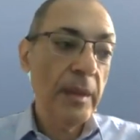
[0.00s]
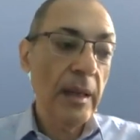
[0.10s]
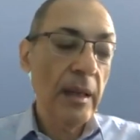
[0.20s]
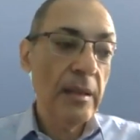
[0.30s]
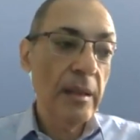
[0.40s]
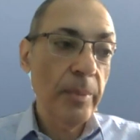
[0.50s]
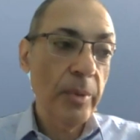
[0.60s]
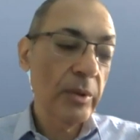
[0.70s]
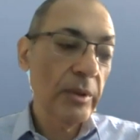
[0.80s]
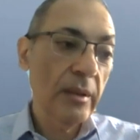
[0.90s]
It's
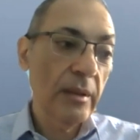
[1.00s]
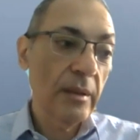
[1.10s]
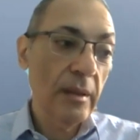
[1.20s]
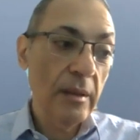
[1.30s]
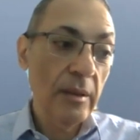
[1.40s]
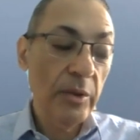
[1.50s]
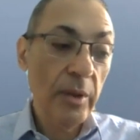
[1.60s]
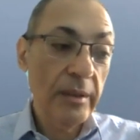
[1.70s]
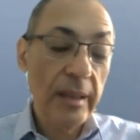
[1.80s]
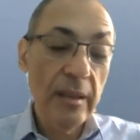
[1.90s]
important to
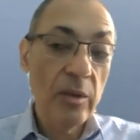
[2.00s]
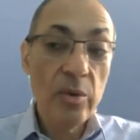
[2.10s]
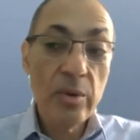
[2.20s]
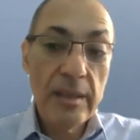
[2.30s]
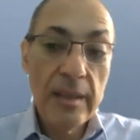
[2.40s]
attend courses